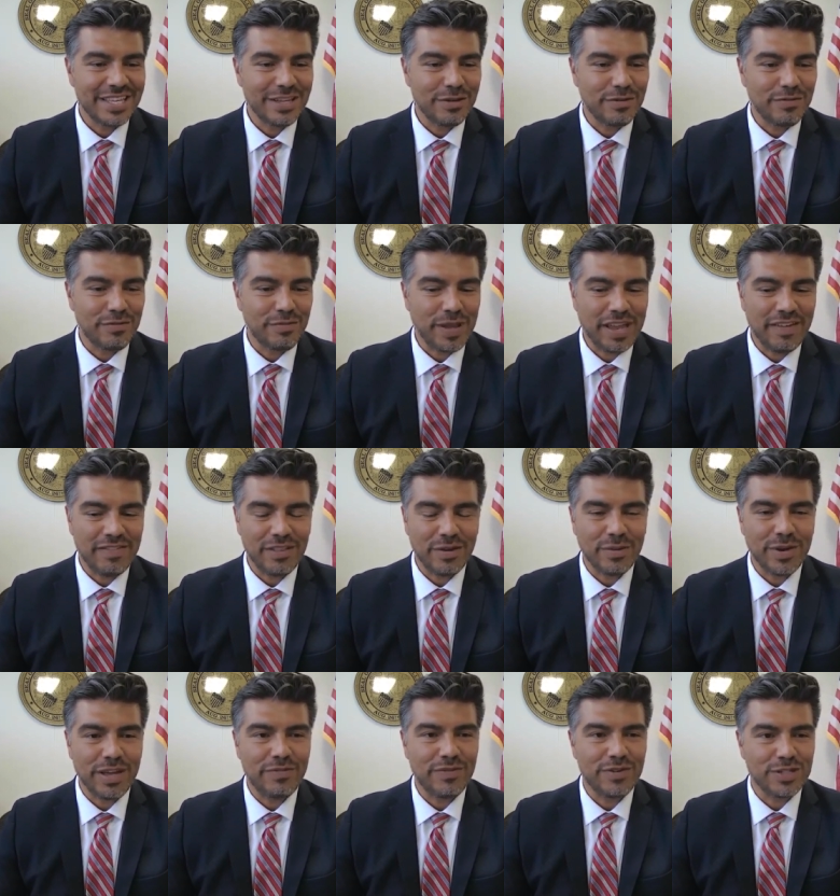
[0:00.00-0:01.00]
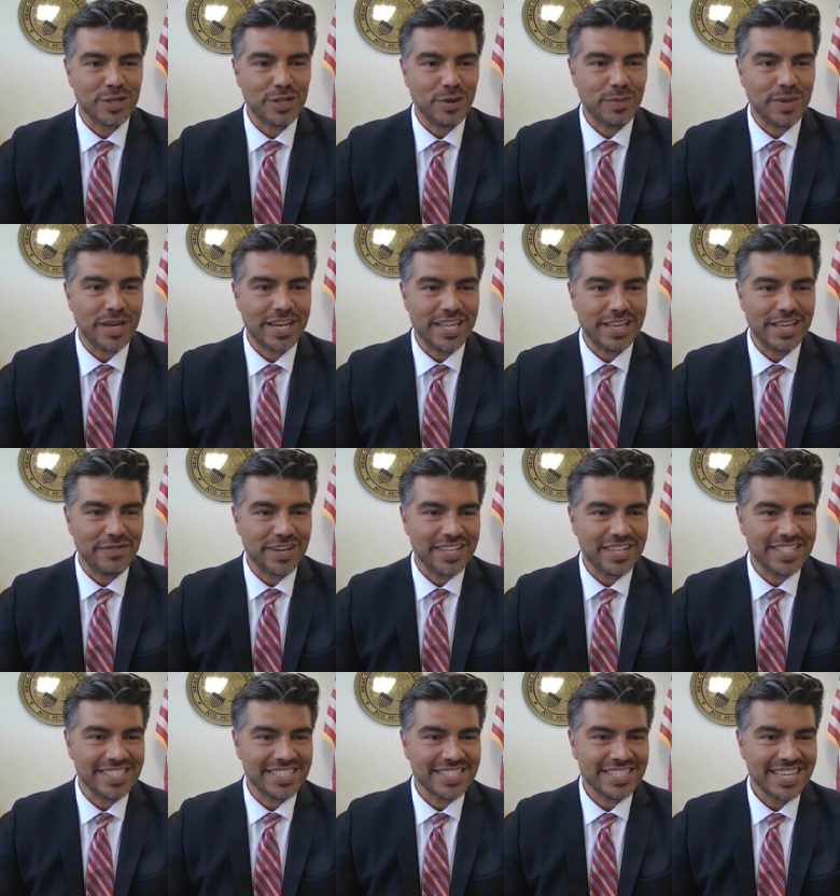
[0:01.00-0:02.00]
you've paved the way for so many of
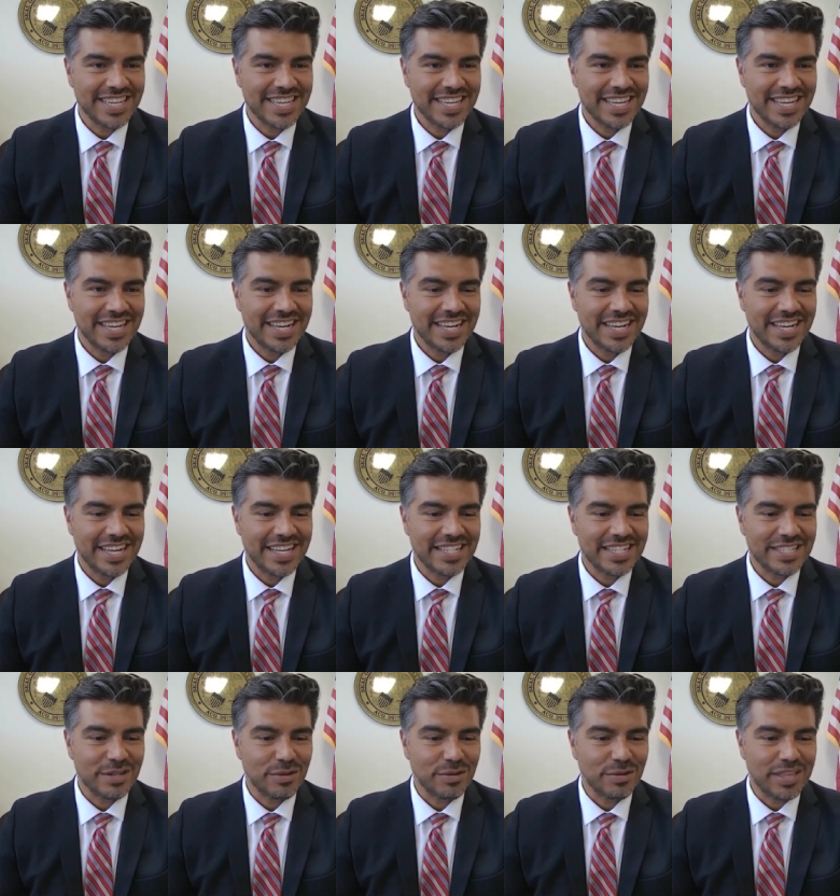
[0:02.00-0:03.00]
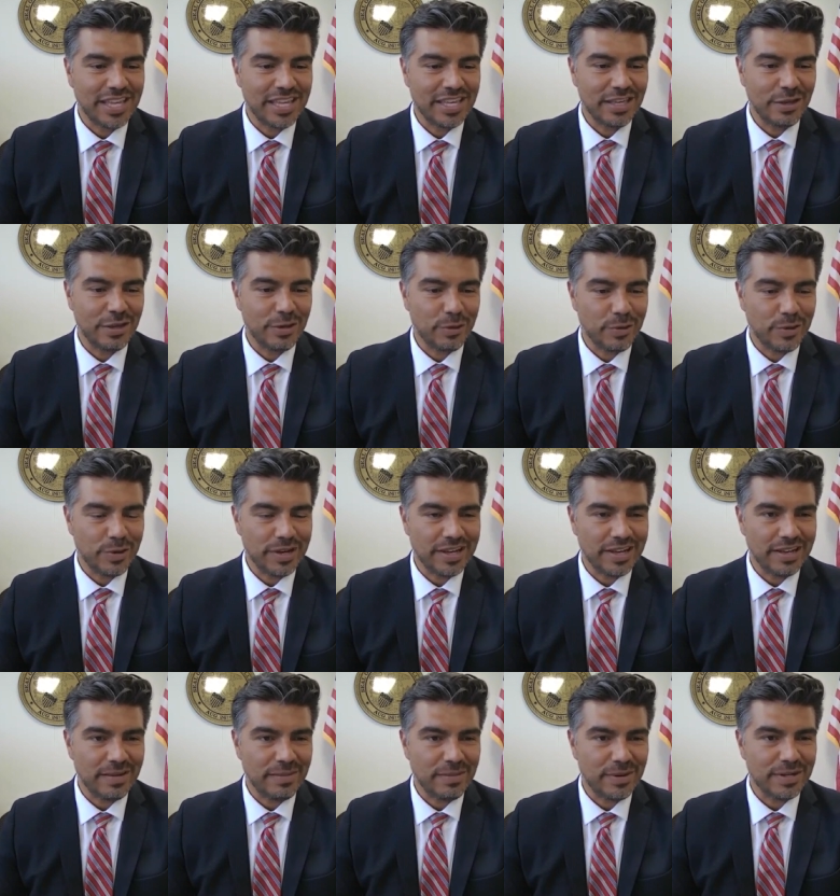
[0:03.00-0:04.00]
us. So thank you
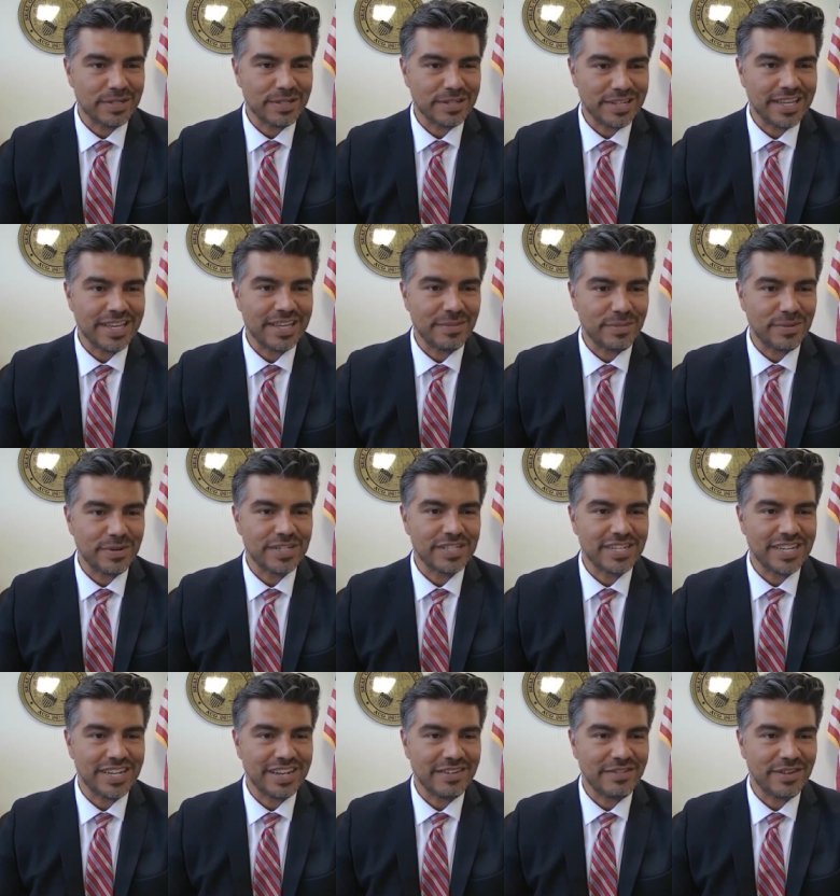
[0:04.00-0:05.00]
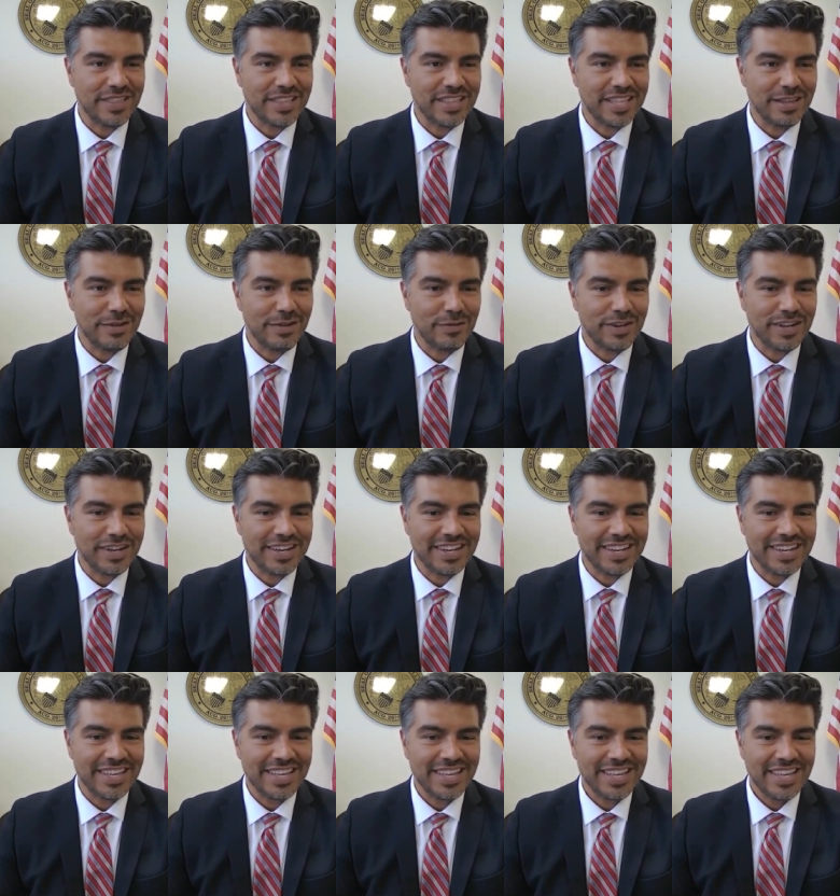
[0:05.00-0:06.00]
personally. I appreciate everything that you've
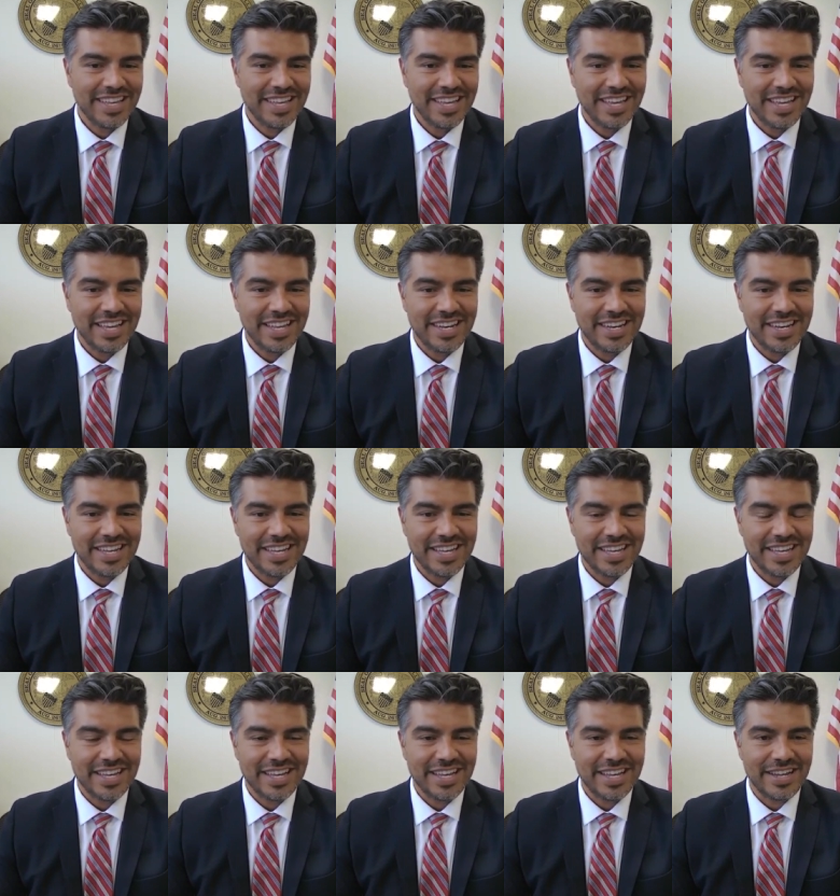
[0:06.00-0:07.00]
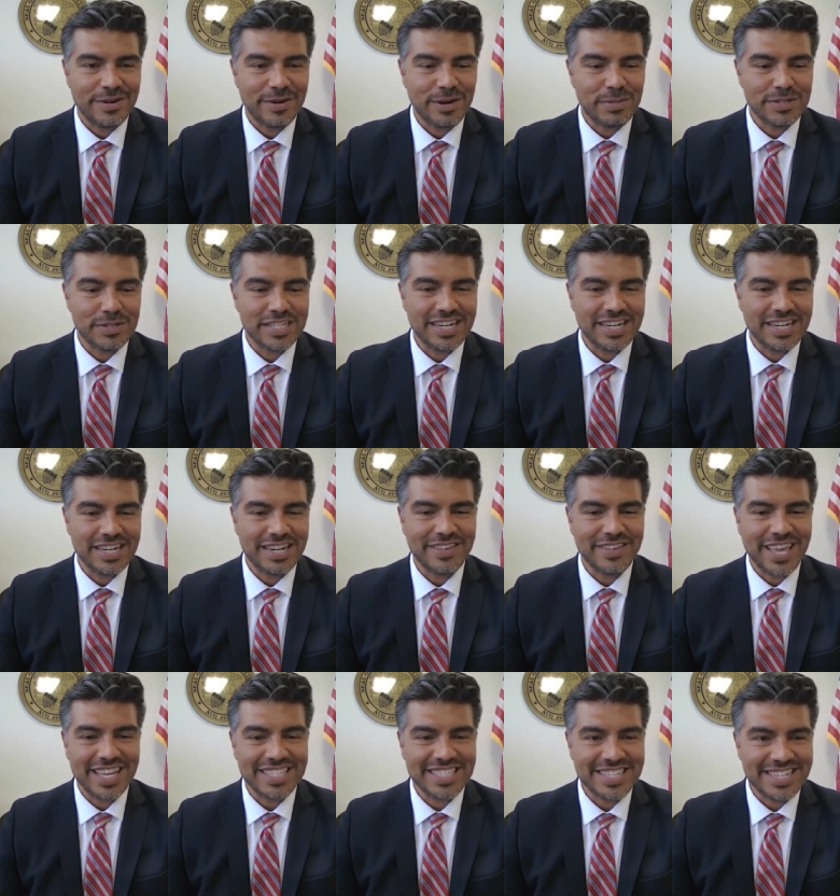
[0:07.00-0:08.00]
done. And
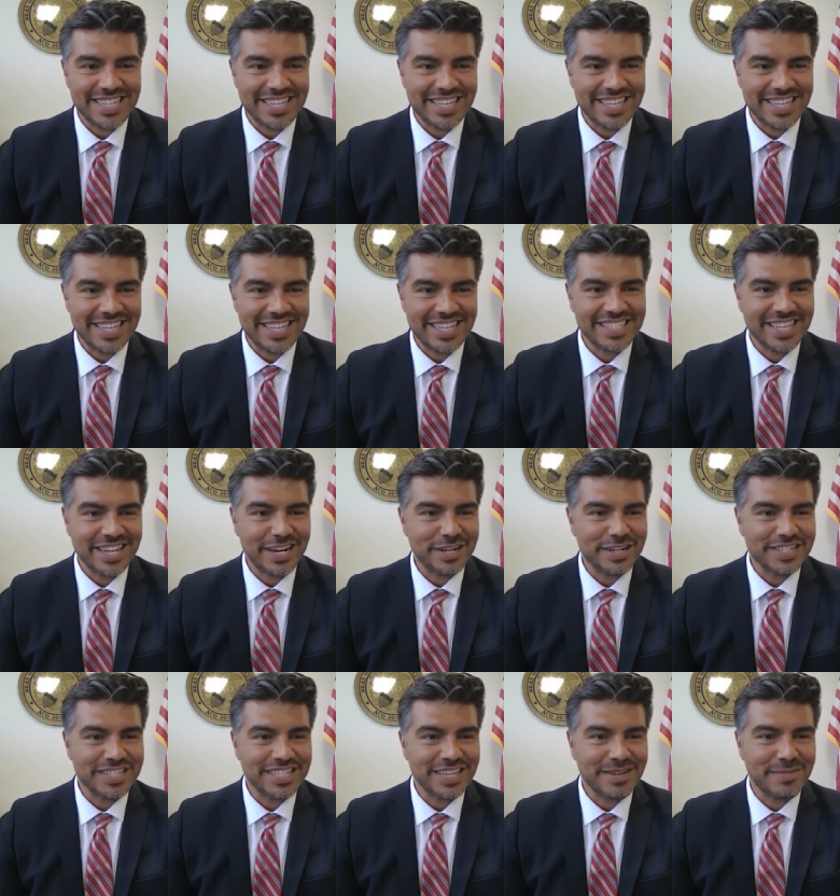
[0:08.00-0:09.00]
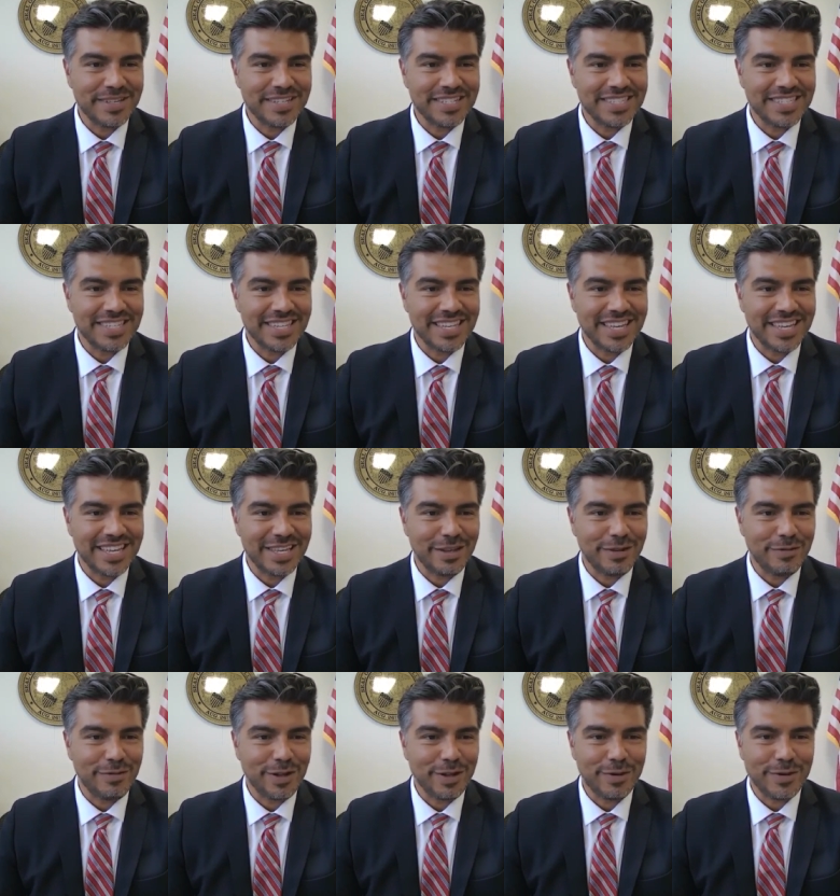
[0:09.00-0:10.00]
Representative Cassidy and Senator Simmons,
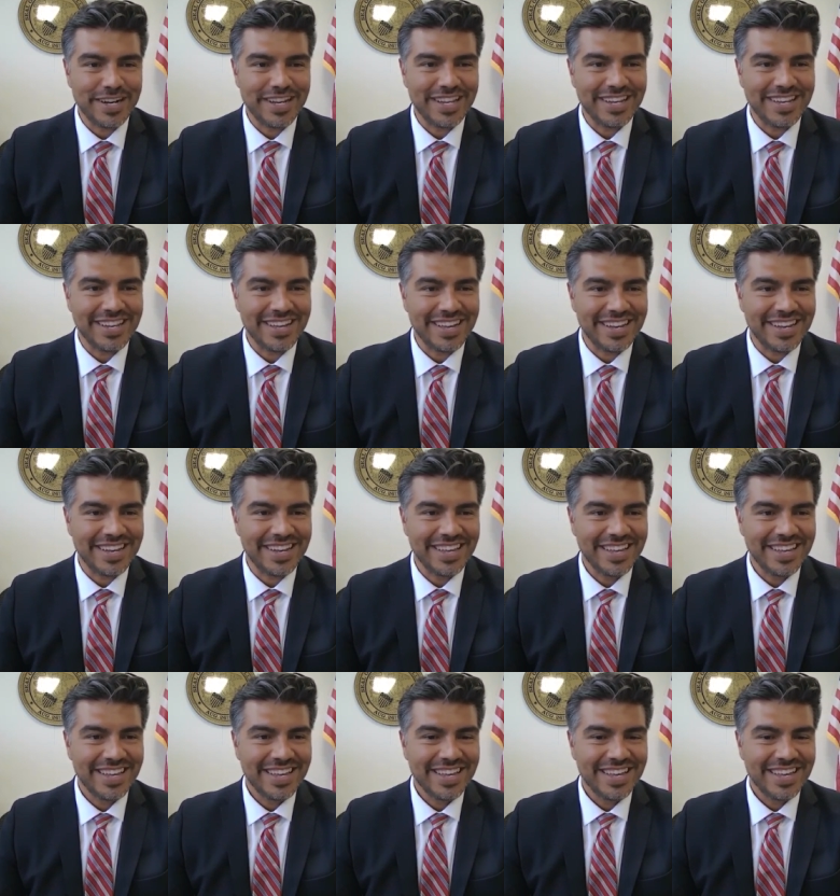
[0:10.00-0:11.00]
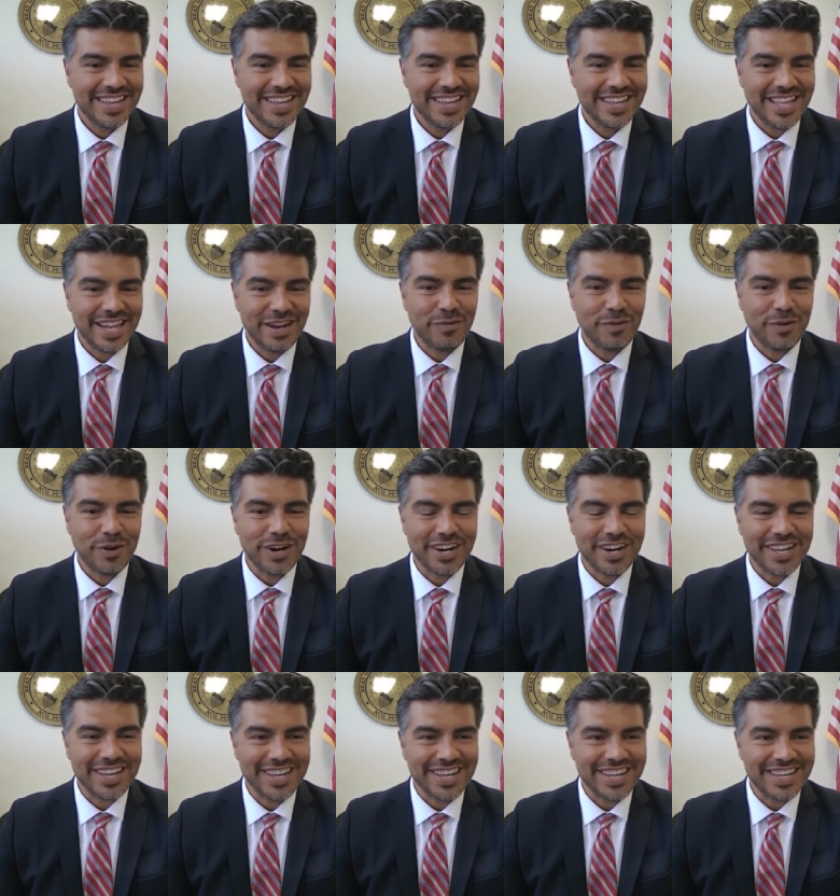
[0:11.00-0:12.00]
you've already done a lot of
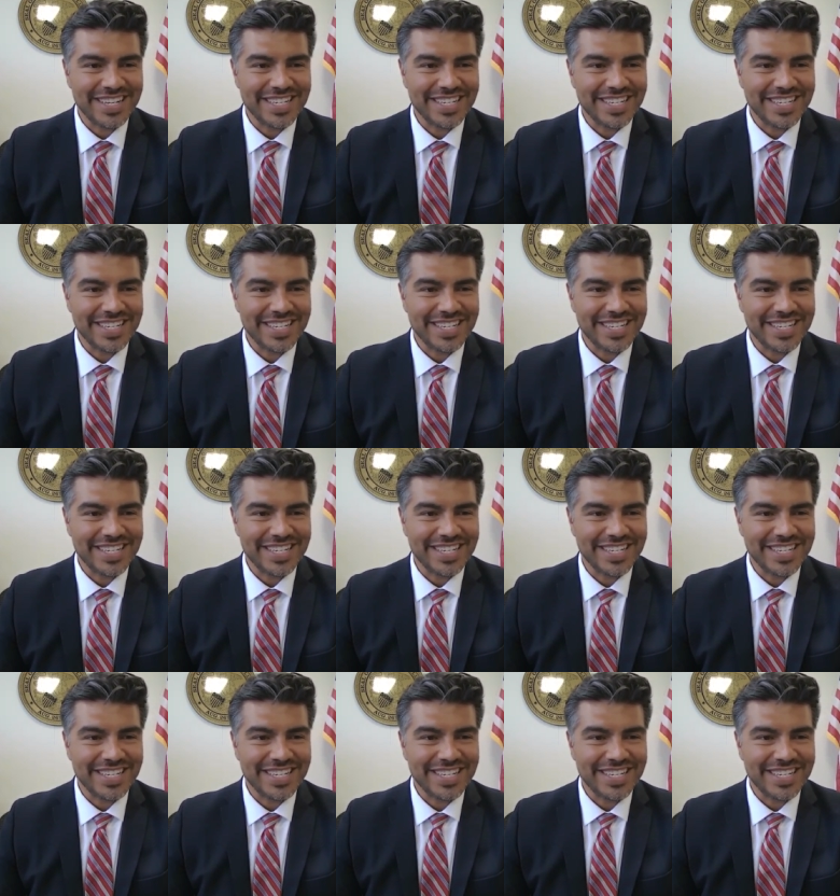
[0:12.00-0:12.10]
work